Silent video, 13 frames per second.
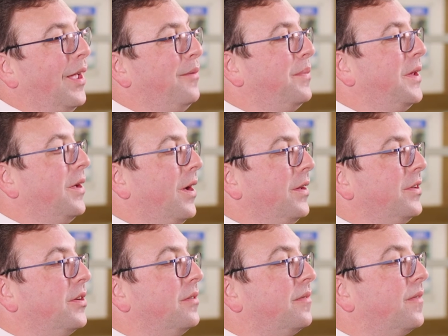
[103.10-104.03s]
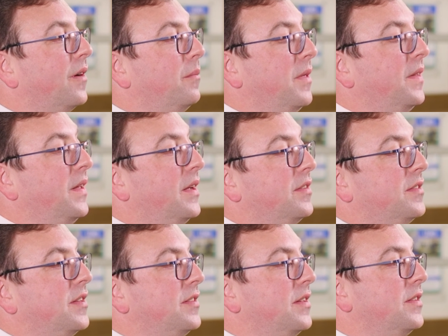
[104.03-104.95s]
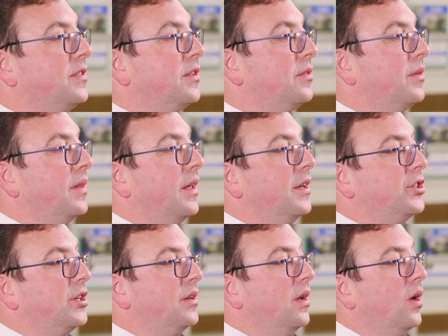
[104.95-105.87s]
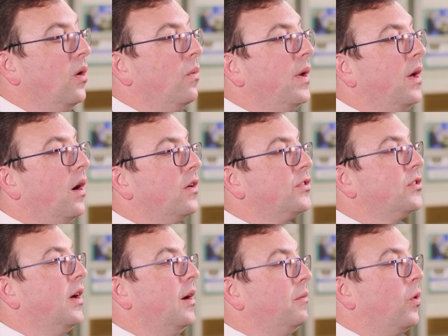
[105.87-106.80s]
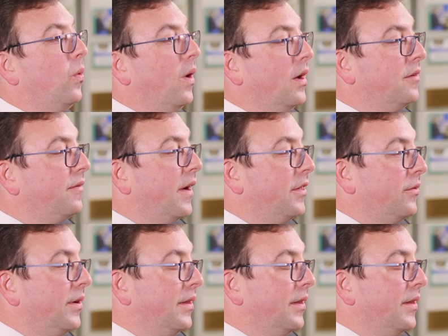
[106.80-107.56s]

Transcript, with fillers: And beyond confirming the existence of the relation, we also help quantify the